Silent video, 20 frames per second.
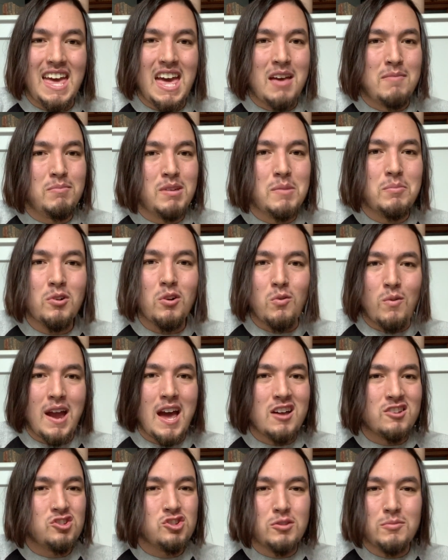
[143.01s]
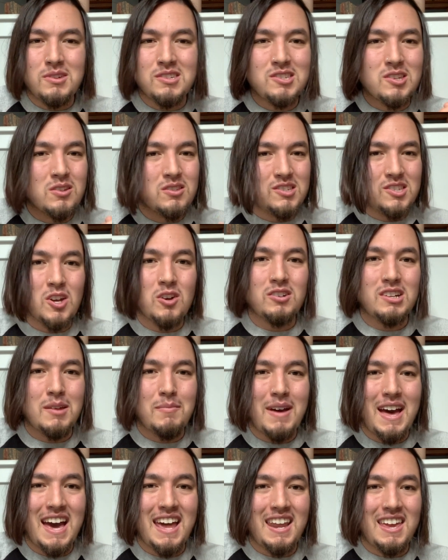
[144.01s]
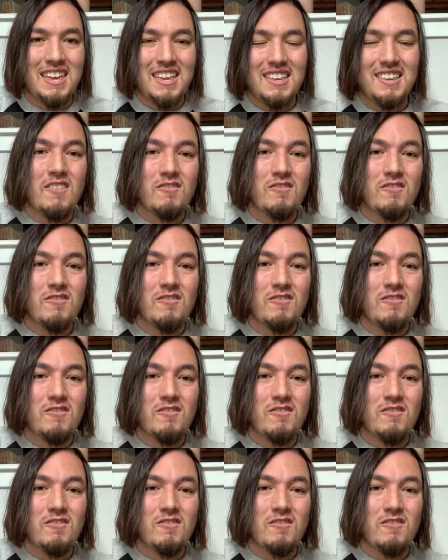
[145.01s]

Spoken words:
And people around you will be so stoked about it.